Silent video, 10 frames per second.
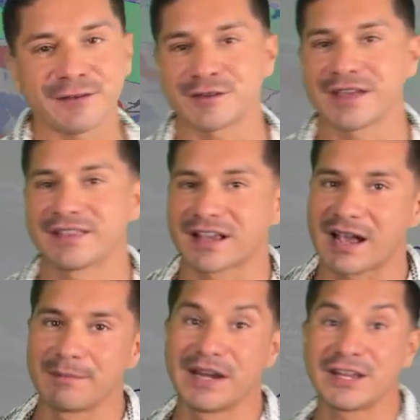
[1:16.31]
So you have the
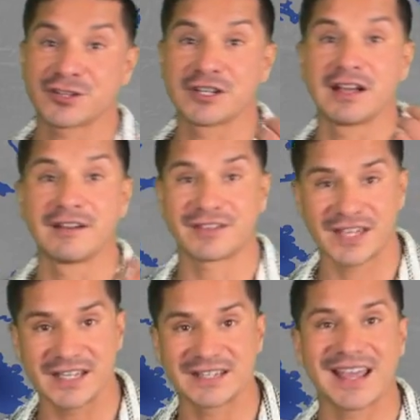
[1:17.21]
combination of
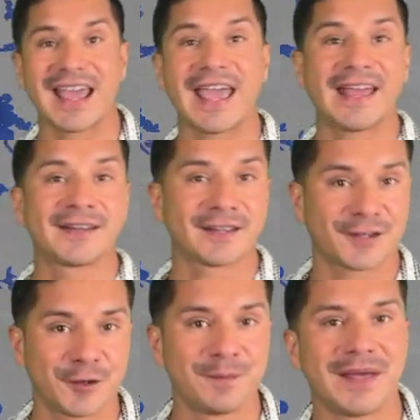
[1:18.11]
heat and
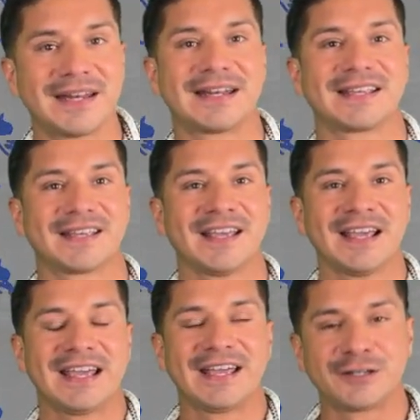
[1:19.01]
humidity.
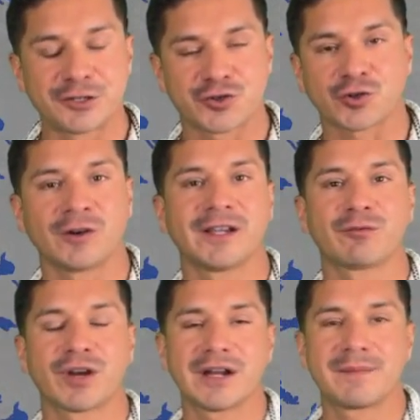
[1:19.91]
In Detroit,
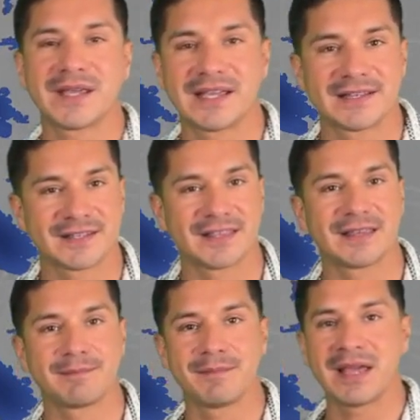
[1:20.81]
we're going to be into
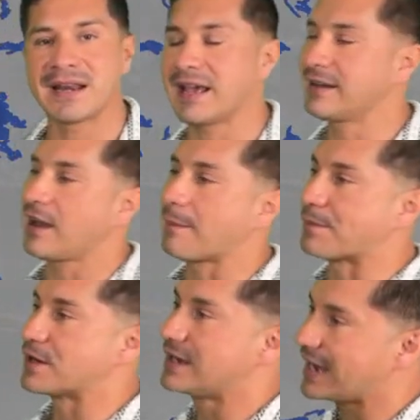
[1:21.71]
the mid and
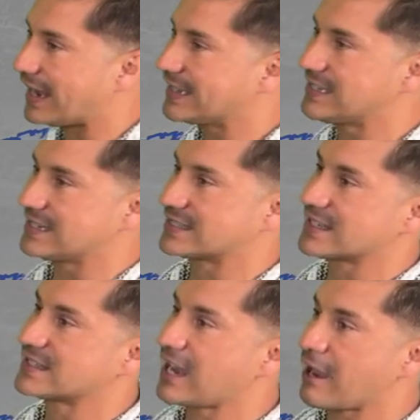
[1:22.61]
upper 90s
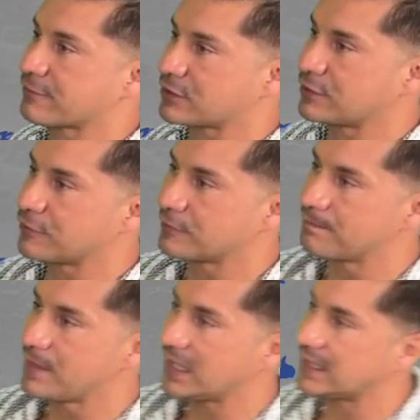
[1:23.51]
this
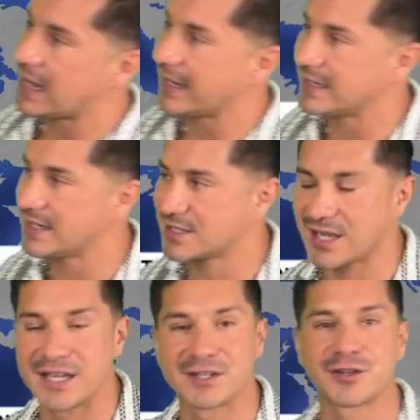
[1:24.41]
afternoon, mid 90s
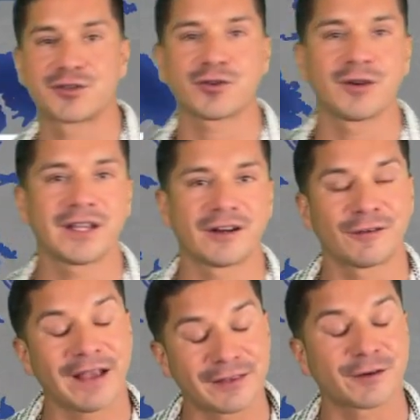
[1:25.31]
in Detroit, or
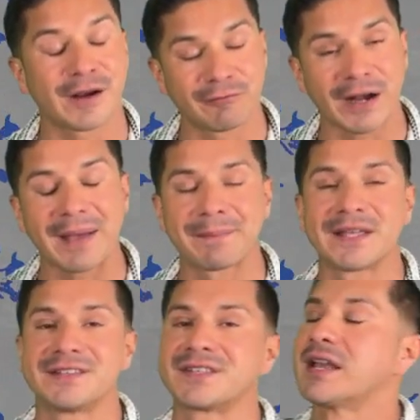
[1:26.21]
rather Grand
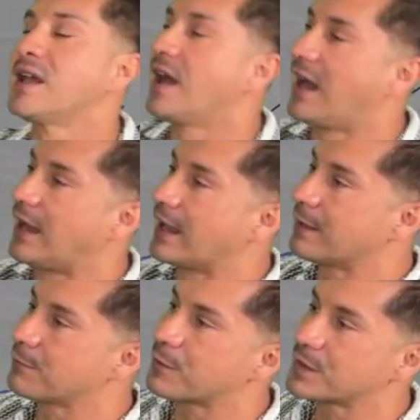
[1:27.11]
Rapids.
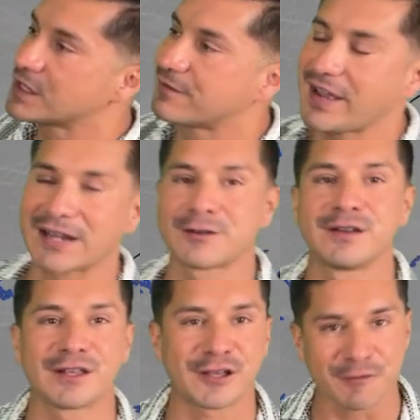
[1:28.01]
And then when you factor
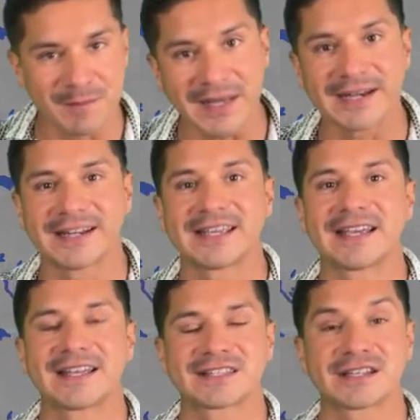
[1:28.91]
in the humidity,
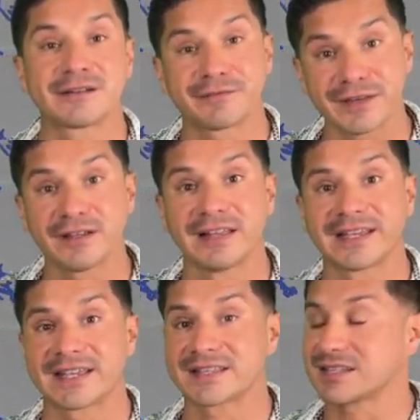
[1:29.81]
it's going to feel
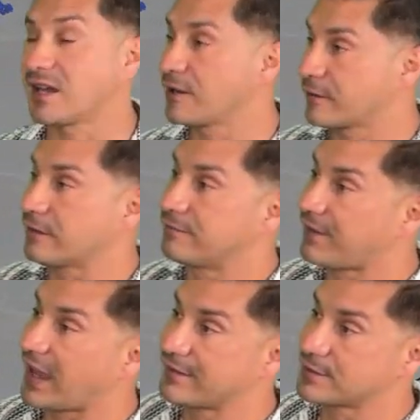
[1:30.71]
like it's
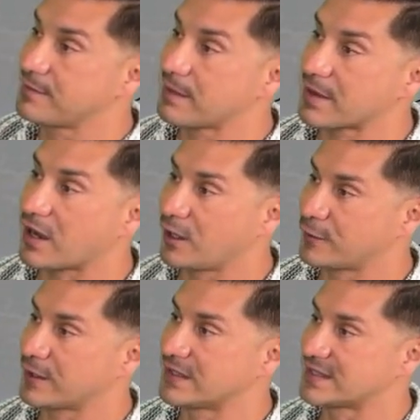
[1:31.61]
105 to maybe
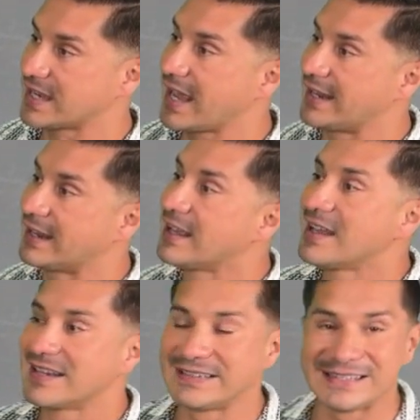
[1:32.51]
110.
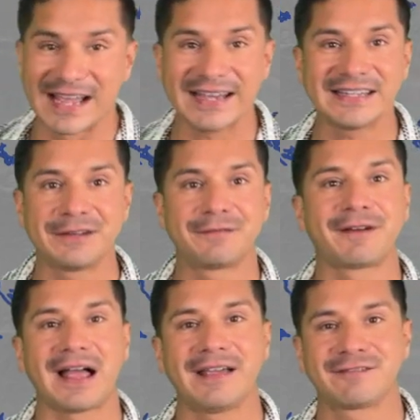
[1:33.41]

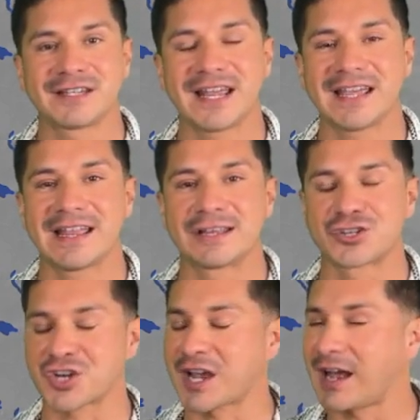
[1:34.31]
95 today in
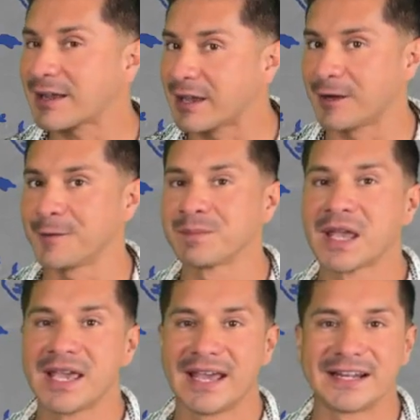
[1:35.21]
Chicago.
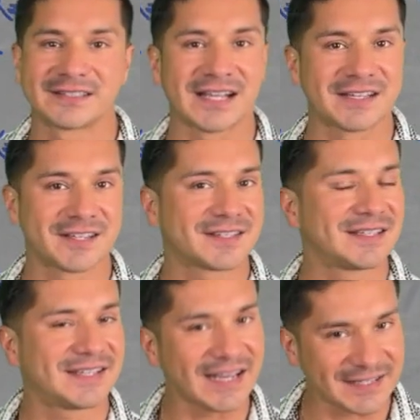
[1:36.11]
And it's not just the
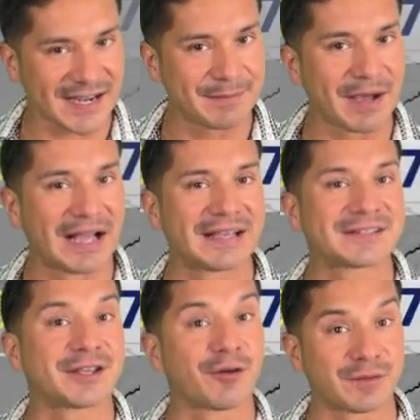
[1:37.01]
daytime highs,
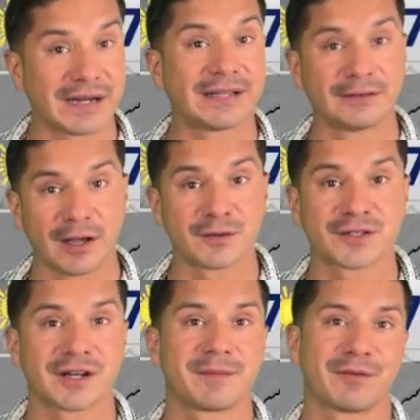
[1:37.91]
the overnight lows are
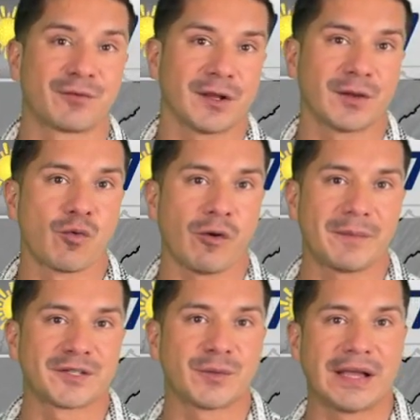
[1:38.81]
going to be really warm
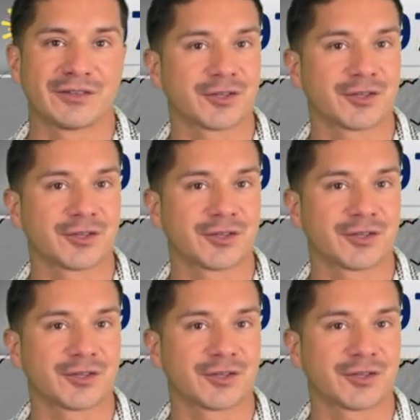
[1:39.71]
as well.